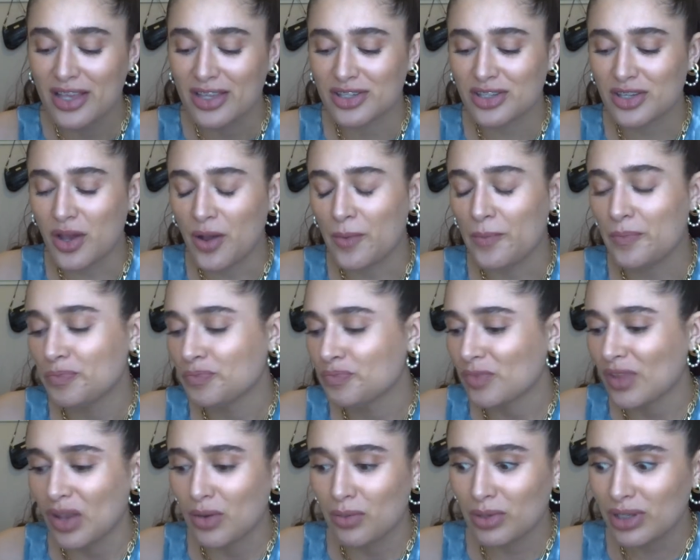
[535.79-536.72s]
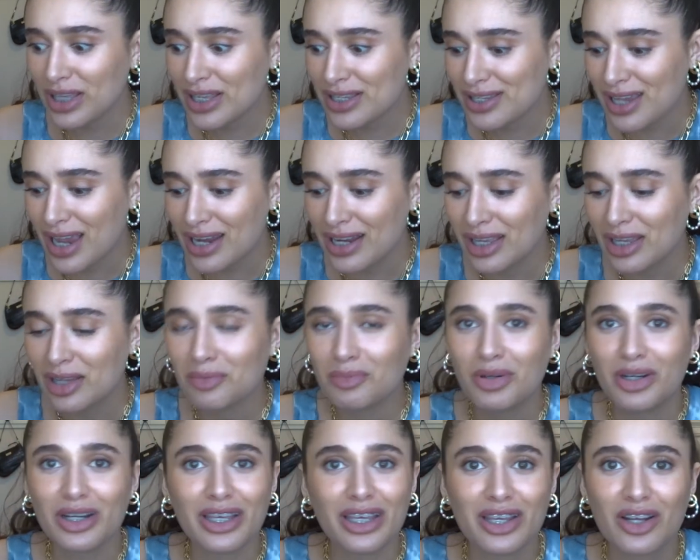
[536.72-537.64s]
So really exciting
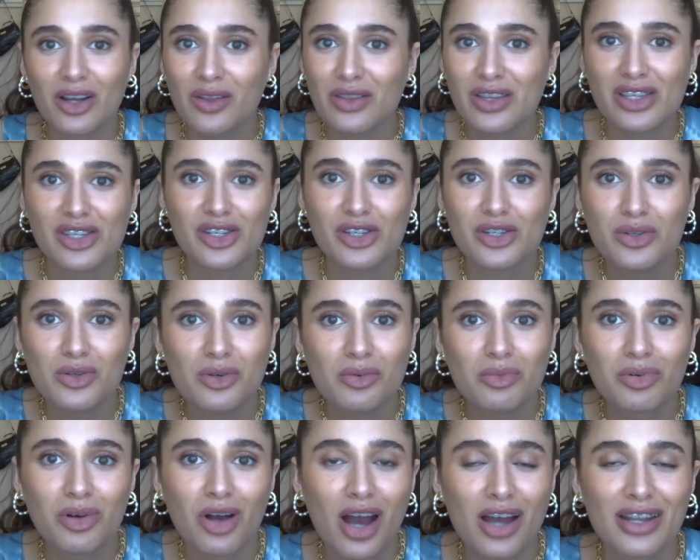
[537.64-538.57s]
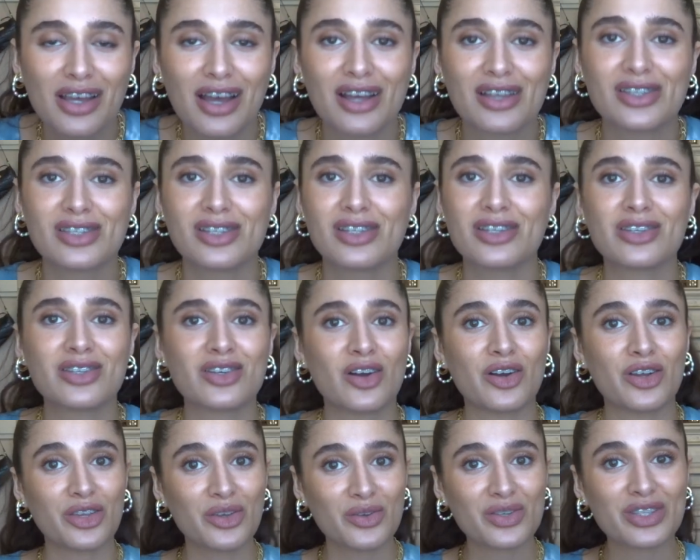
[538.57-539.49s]
putting in all these new products to
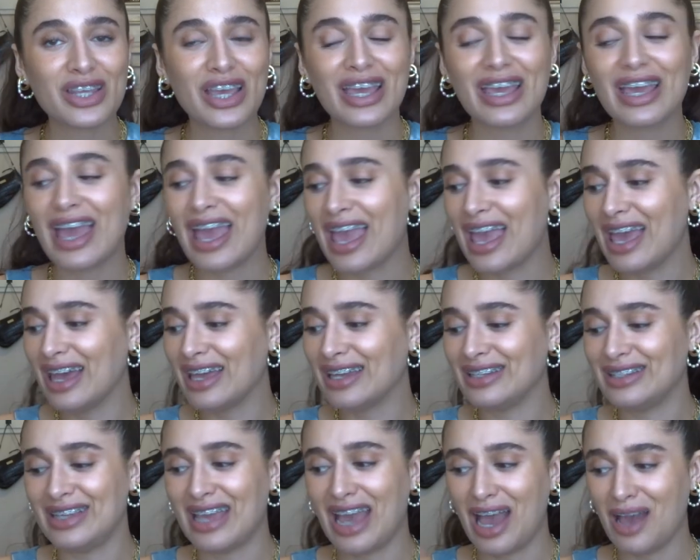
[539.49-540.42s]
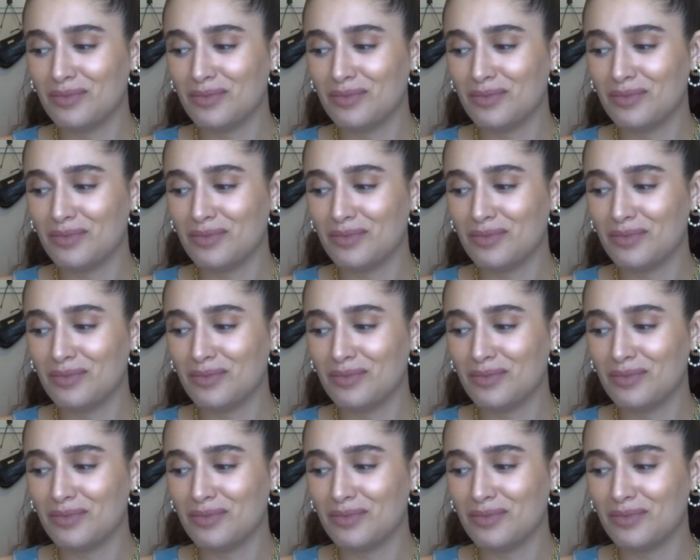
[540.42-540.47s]
start using, and yeah,